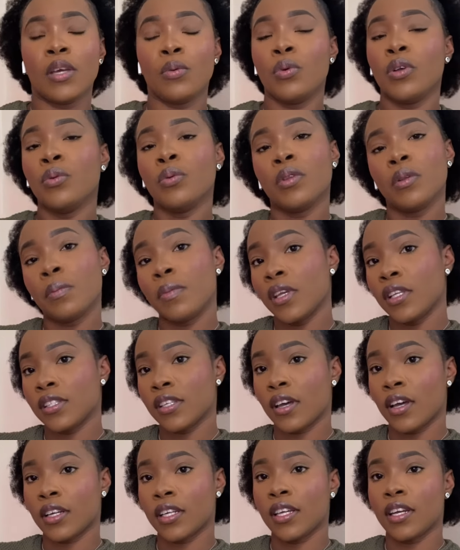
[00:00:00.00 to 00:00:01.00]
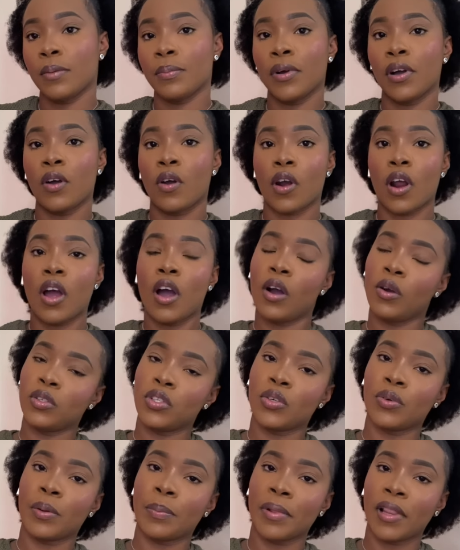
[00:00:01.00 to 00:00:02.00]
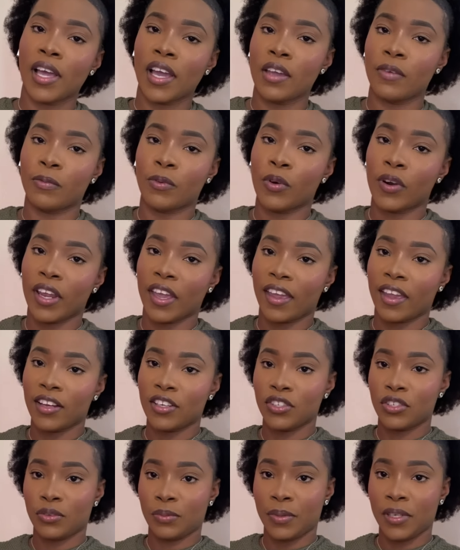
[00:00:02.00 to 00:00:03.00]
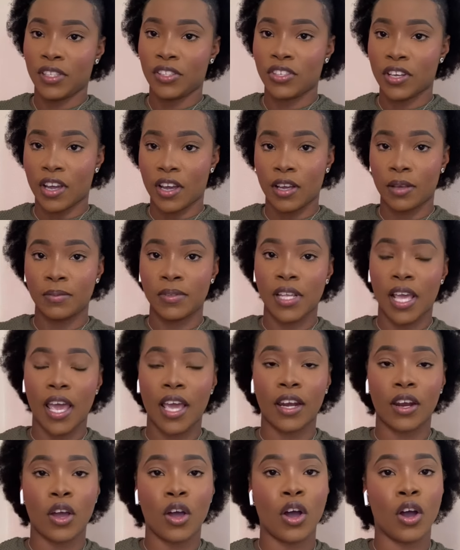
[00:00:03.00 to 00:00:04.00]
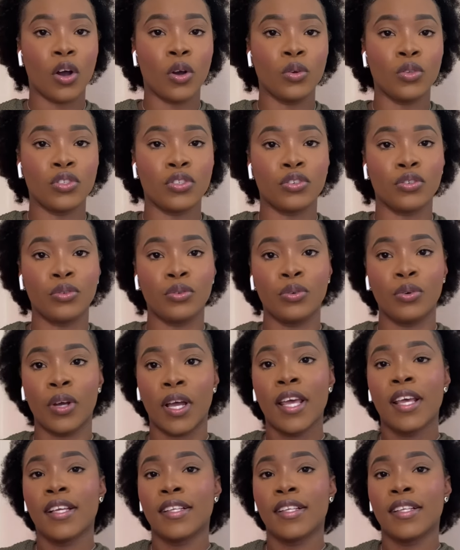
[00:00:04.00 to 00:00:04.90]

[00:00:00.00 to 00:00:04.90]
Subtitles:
we will be talking about how to apply for H2B jobs and how to